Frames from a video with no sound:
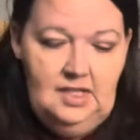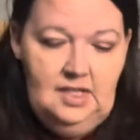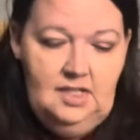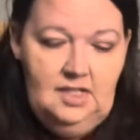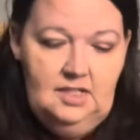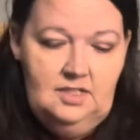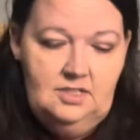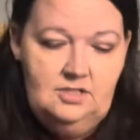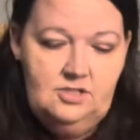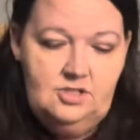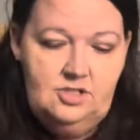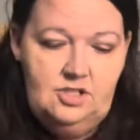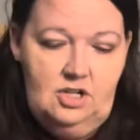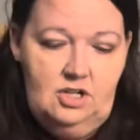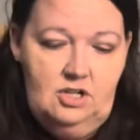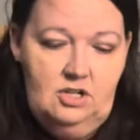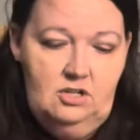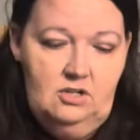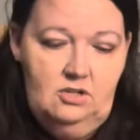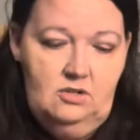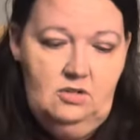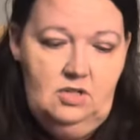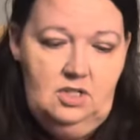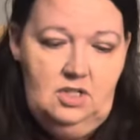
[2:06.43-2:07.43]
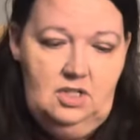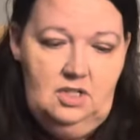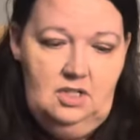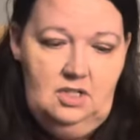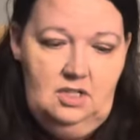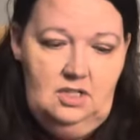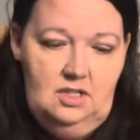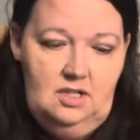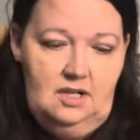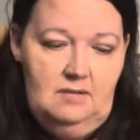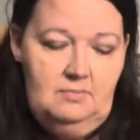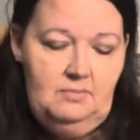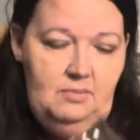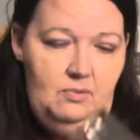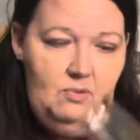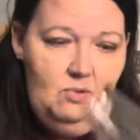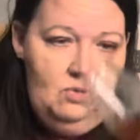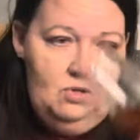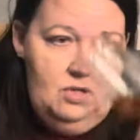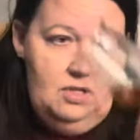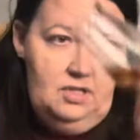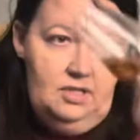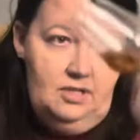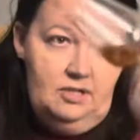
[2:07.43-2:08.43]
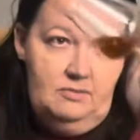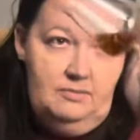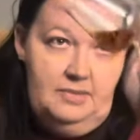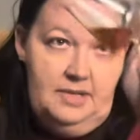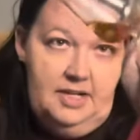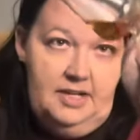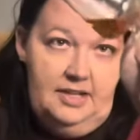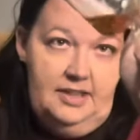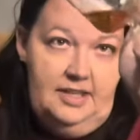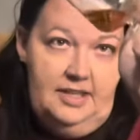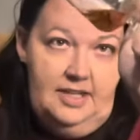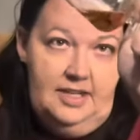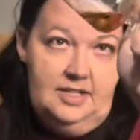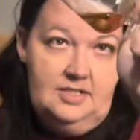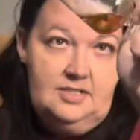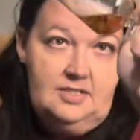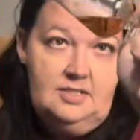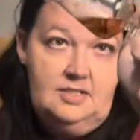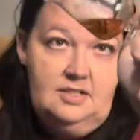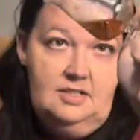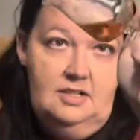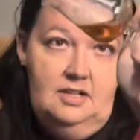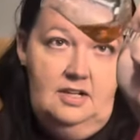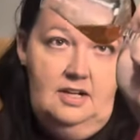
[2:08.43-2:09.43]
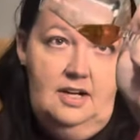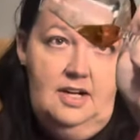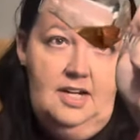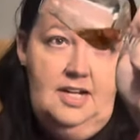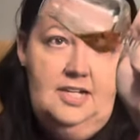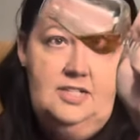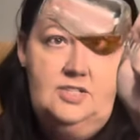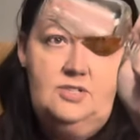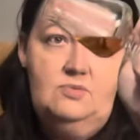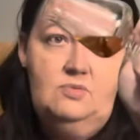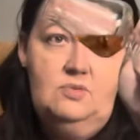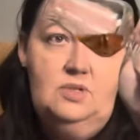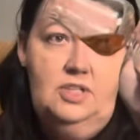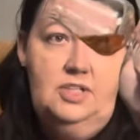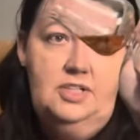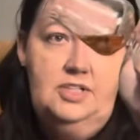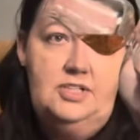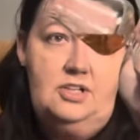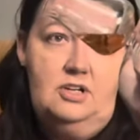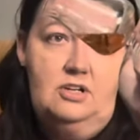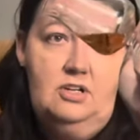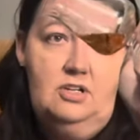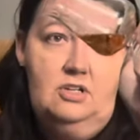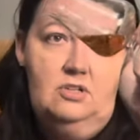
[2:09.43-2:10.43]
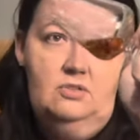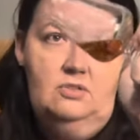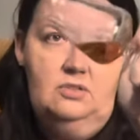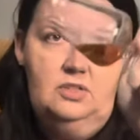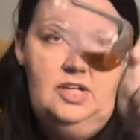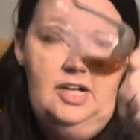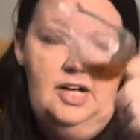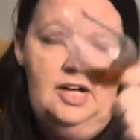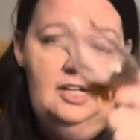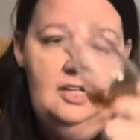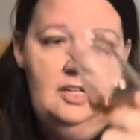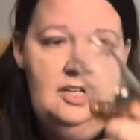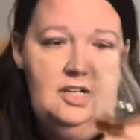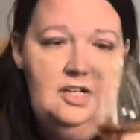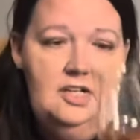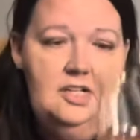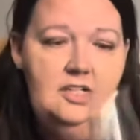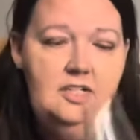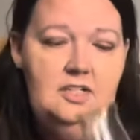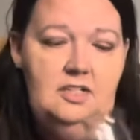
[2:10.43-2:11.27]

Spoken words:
So poured a little bit of this nice, really dark gold color.